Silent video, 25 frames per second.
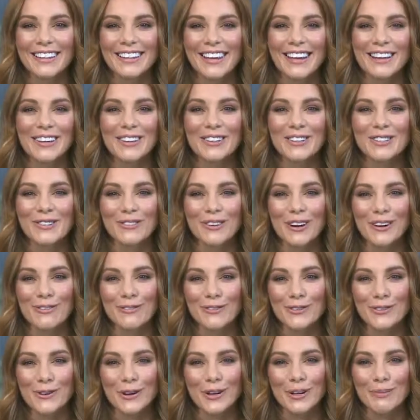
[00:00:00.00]
Thank you, Cherie,
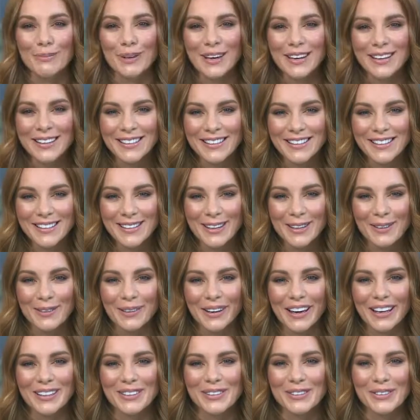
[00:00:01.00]
for joining me. See you
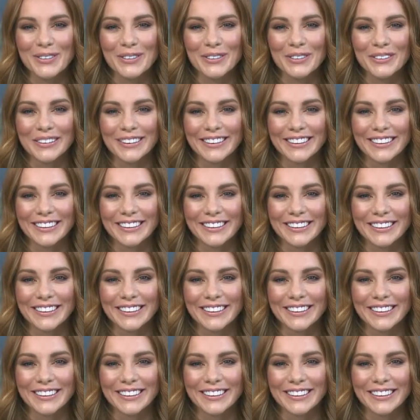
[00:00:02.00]
again soon.